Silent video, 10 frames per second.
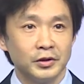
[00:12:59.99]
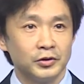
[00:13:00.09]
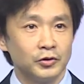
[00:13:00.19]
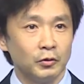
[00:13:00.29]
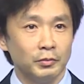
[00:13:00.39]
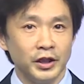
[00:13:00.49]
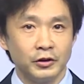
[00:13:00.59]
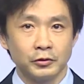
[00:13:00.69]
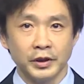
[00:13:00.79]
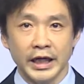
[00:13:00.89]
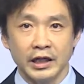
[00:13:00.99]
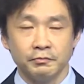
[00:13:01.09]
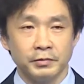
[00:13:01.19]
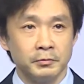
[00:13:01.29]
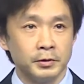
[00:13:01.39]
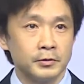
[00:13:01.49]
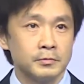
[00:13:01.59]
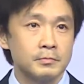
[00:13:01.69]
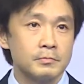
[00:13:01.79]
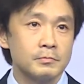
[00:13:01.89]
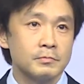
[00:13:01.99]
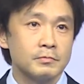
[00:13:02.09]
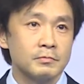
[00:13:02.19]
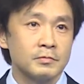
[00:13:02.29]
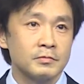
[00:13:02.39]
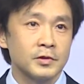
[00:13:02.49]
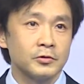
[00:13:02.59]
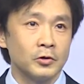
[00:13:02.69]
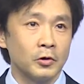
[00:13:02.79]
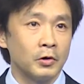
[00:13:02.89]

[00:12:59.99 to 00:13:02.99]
so many creative people. So